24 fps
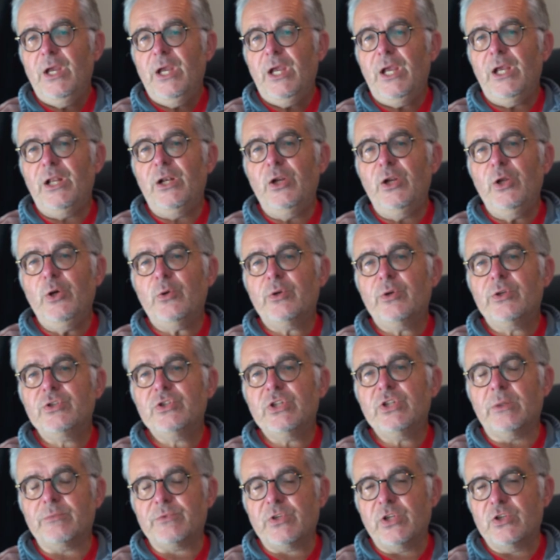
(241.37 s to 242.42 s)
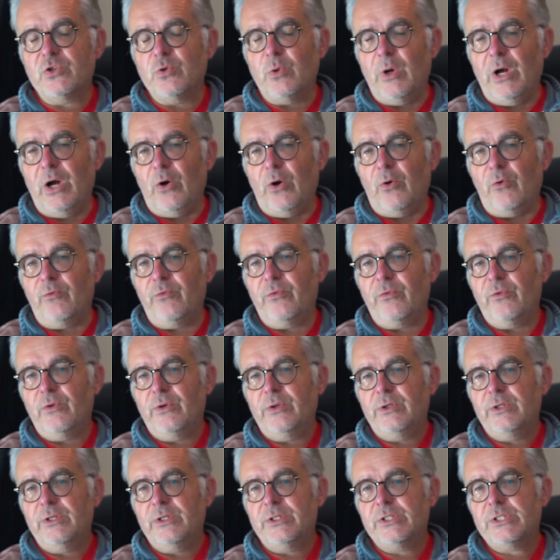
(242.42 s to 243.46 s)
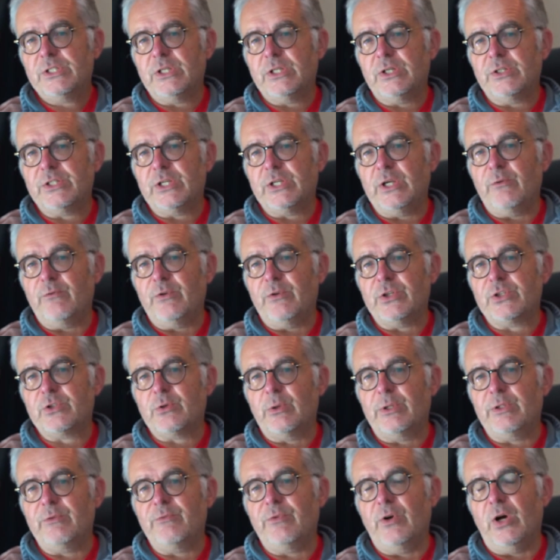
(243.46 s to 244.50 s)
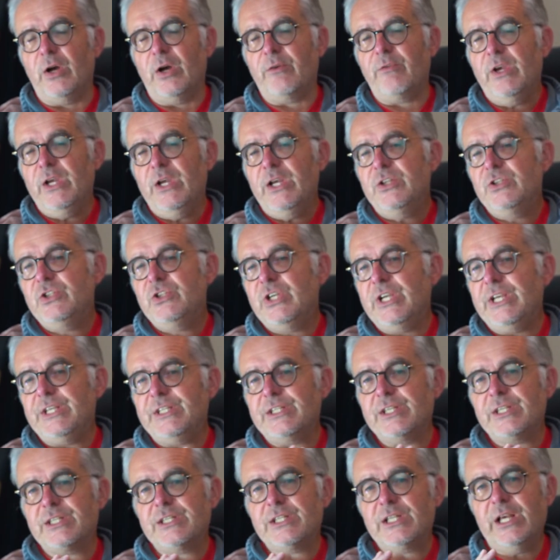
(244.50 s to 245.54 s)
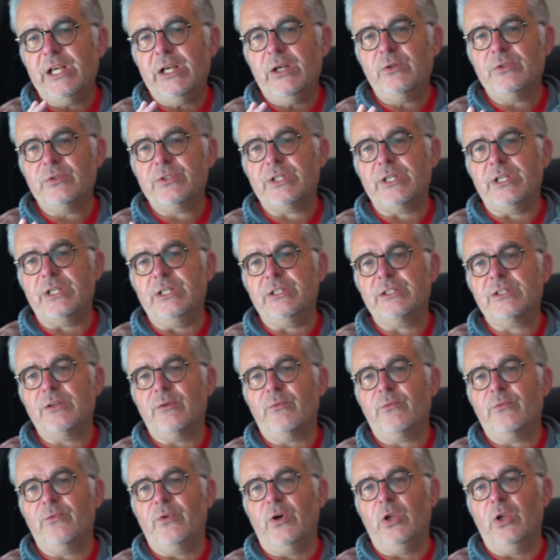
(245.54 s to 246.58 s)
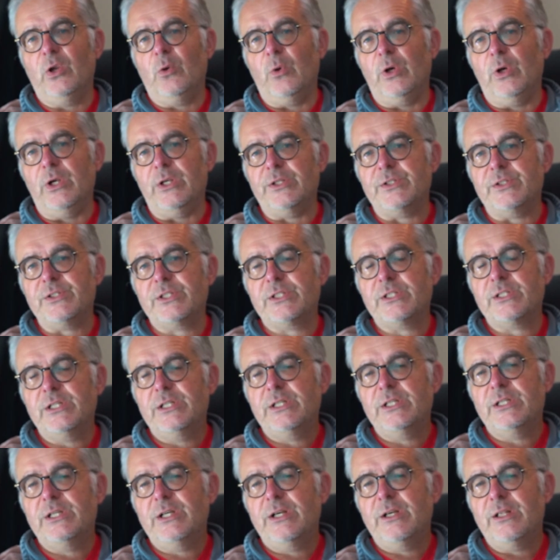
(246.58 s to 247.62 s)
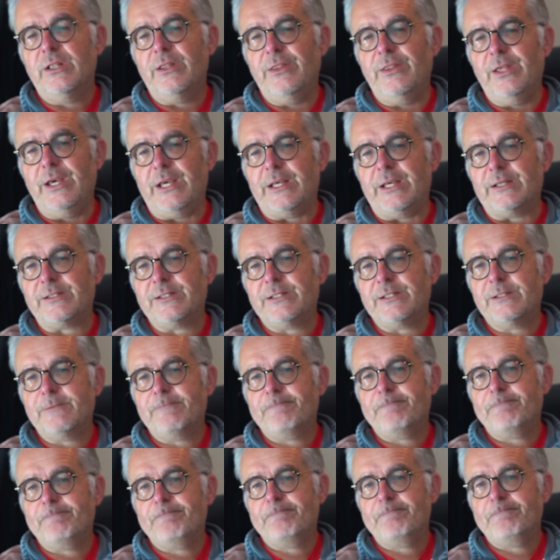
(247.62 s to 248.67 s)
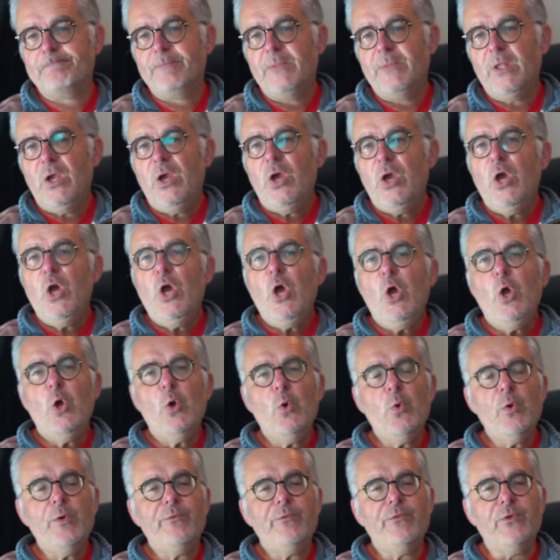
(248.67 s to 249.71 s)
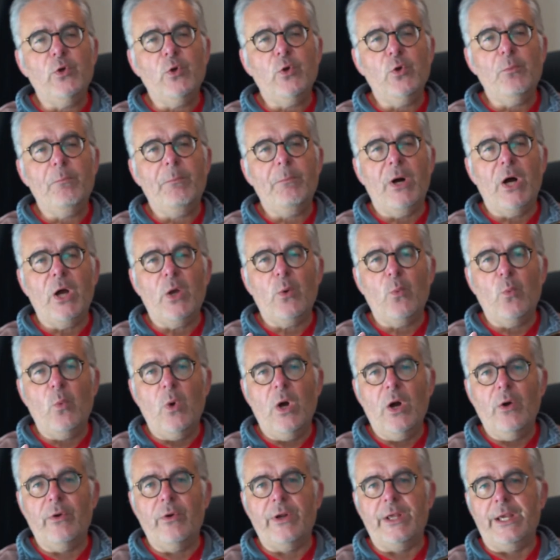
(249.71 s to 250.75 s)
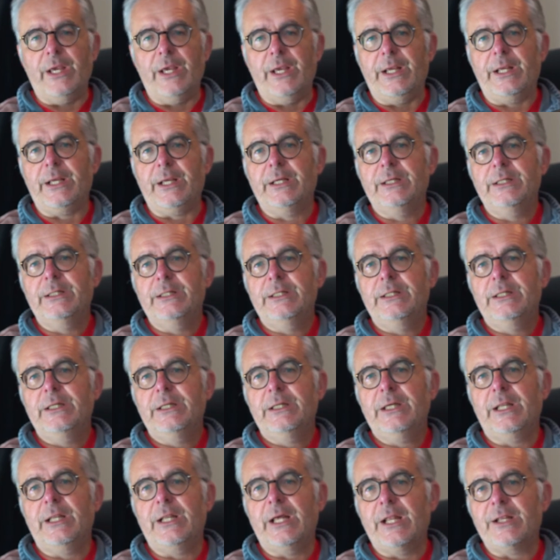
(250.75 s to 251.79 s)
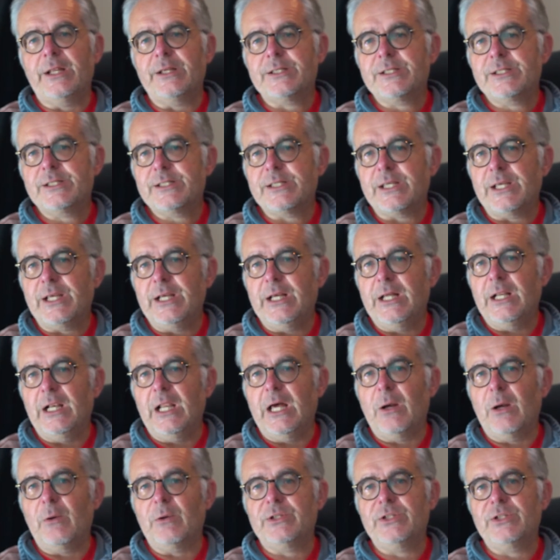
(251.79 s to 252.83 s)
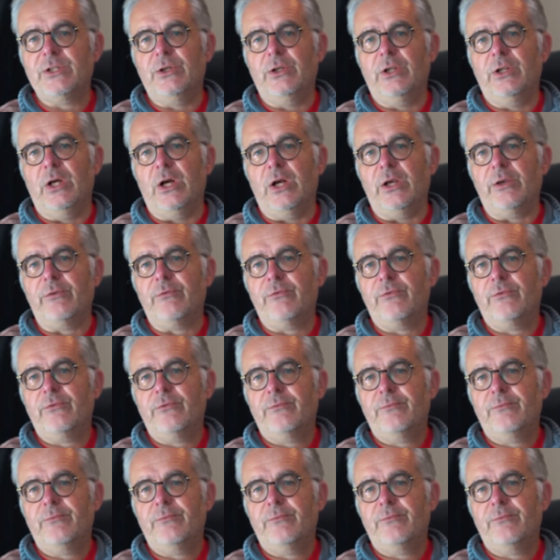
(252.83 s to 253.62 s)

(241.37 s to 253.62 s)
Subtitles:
In Luke chapter 12, starting at verse 25, Jesus tells his followers this: "Who of you, by worrying, can add a single hour to your life?